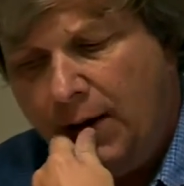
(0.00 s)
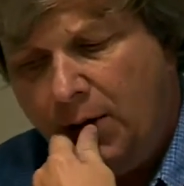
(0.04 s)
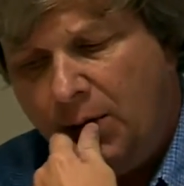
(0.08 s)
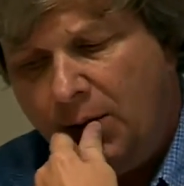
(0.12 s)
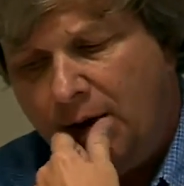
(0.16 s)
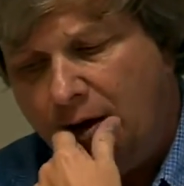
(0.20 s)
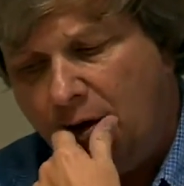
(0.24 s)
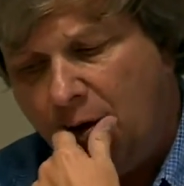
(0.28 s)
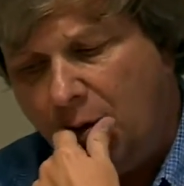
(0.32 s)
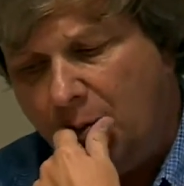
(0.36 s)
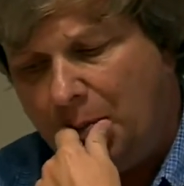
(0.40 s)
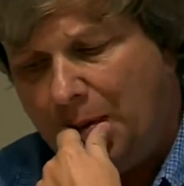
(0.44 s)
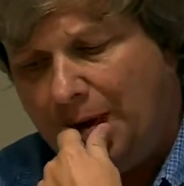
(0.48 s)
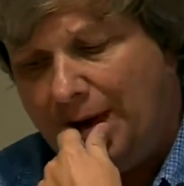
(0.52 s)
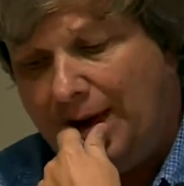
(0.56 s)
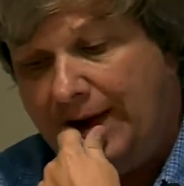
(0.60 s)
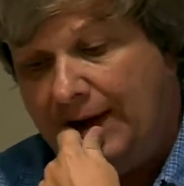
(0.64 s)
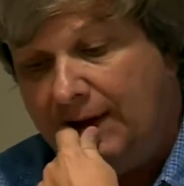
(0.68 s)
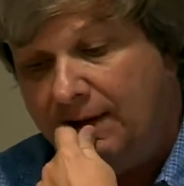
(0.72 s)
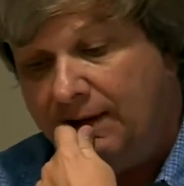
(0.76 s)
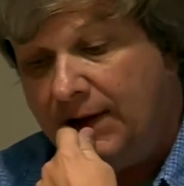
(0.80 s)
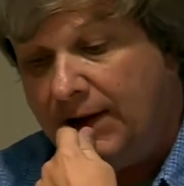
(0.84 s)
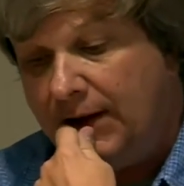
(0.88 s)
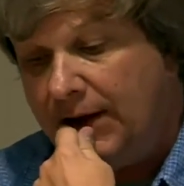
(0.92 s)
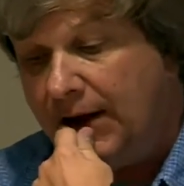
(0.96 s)
We don't
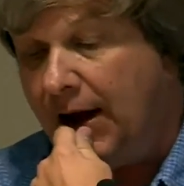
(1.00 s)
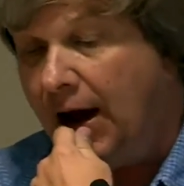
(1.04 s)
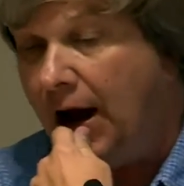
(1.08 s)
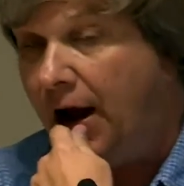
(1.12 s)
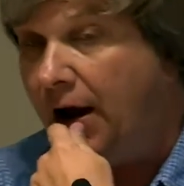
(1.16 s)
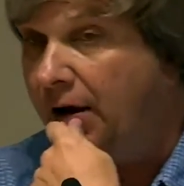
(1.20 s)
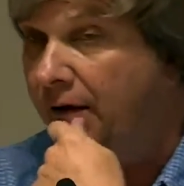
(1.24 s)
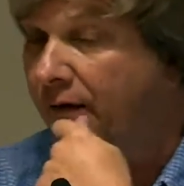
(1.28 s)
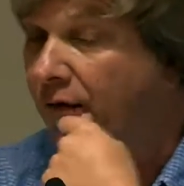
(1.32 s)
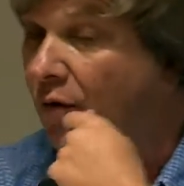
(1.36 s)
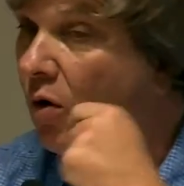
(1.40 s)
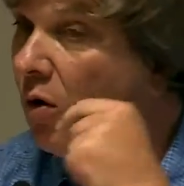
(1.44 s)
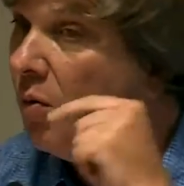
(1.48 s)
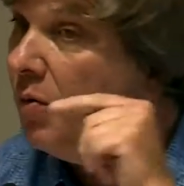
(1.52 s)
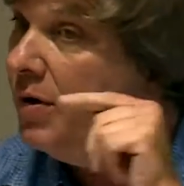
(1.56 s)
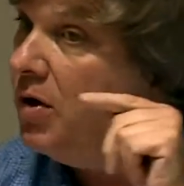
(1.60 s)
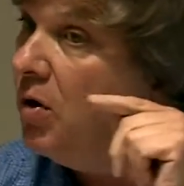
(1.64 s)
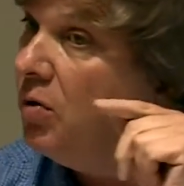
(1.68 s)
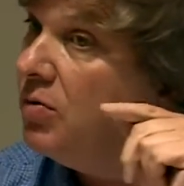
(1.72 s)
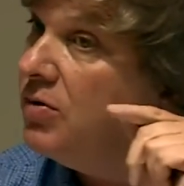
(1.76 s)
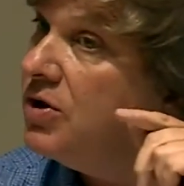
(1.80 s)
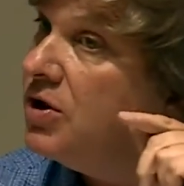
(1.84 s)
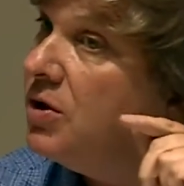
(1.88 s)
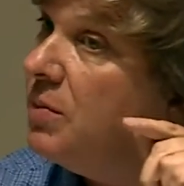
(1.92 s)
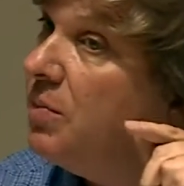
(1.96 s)
believe in the God of war. We
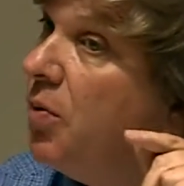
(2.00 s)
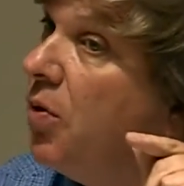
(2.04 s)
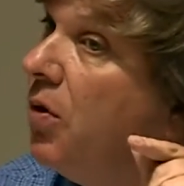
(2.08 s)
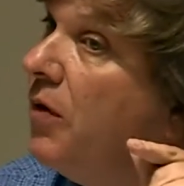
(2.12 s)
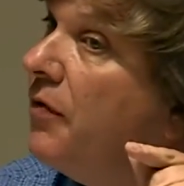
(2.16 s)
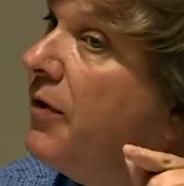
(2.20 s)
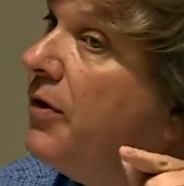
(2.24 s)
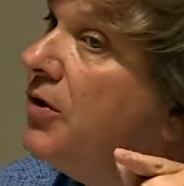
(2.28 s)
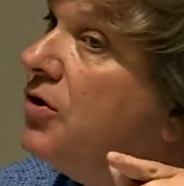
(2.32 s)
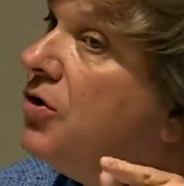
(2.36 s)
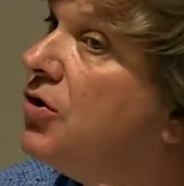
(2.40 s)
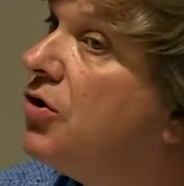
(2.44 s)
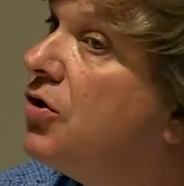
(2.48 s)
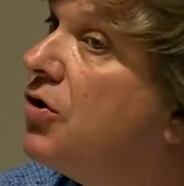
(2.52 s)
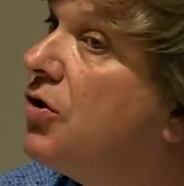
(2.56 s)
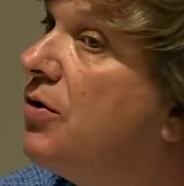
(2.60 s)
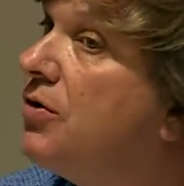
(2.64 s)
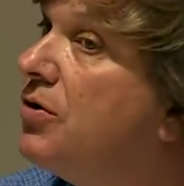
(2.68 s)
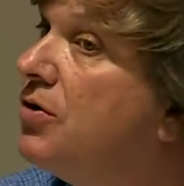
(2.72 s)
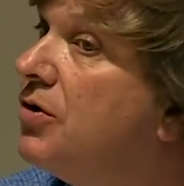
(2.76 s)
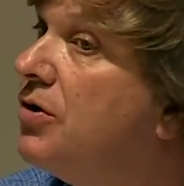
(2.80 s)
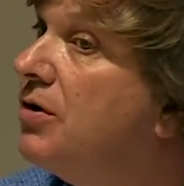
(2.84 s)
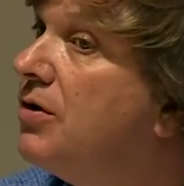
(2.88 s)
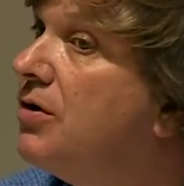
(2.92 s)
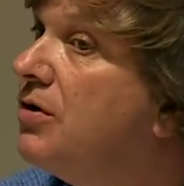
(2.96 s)
don't support the
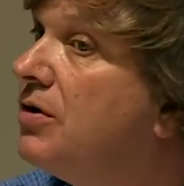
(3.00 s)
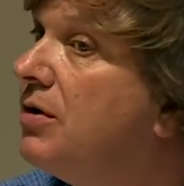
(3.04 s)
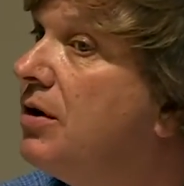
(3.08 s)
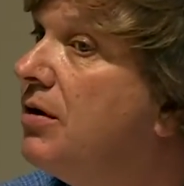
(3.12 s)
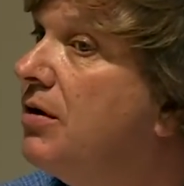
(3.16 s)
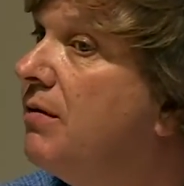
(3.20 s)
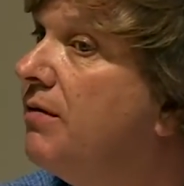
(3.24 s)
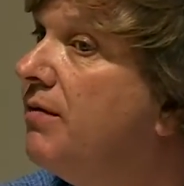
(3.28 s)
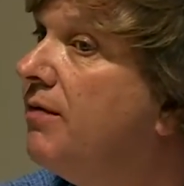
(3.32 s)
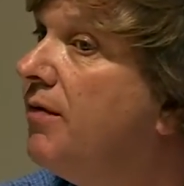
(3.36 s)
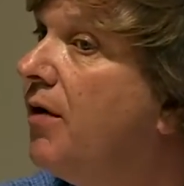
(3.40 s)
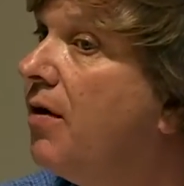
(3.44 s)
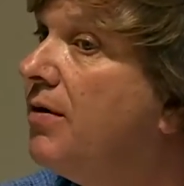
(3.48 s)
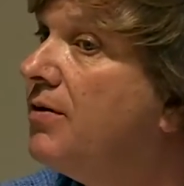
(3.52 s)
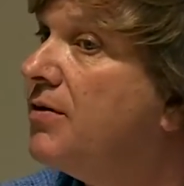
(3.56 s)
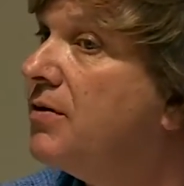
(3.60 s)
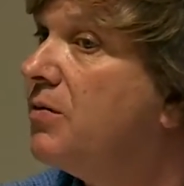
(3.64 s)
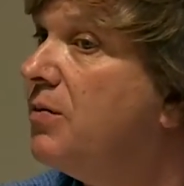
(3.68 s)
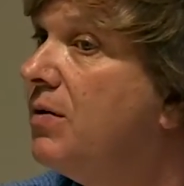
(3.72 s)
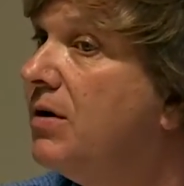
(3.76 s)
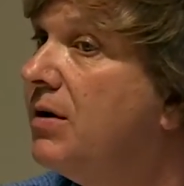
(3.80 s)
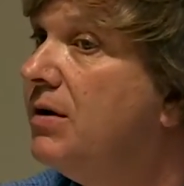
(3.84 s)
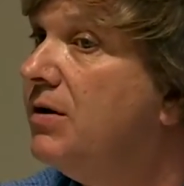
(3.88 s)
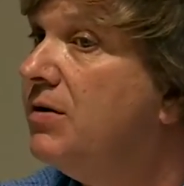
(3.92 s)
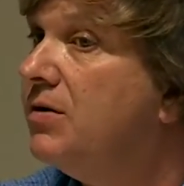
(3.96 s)
churches and the false
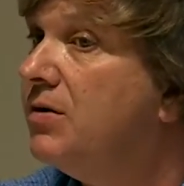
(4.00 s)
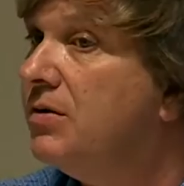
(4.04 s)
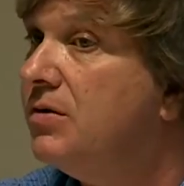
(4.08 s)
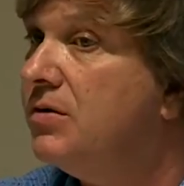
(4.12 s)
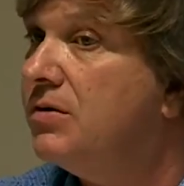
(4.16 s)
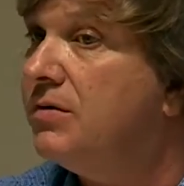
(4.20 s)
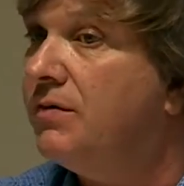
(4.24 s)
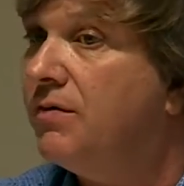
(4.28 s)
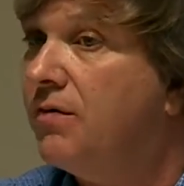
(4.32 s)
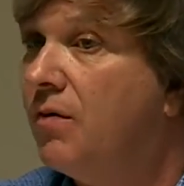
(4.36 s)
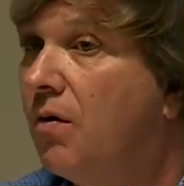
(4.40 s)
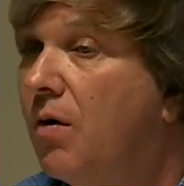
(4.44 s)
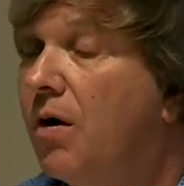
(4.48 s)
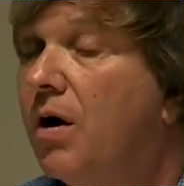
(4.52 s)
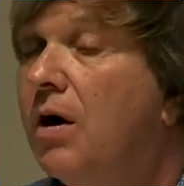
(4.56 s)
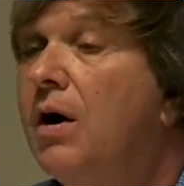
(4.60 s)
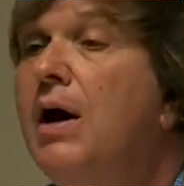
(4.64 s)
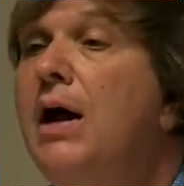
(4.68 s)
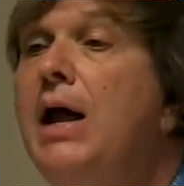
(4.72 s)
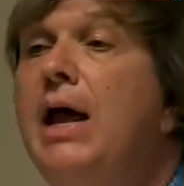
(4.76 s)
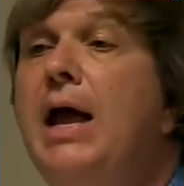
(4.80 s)
religions of war.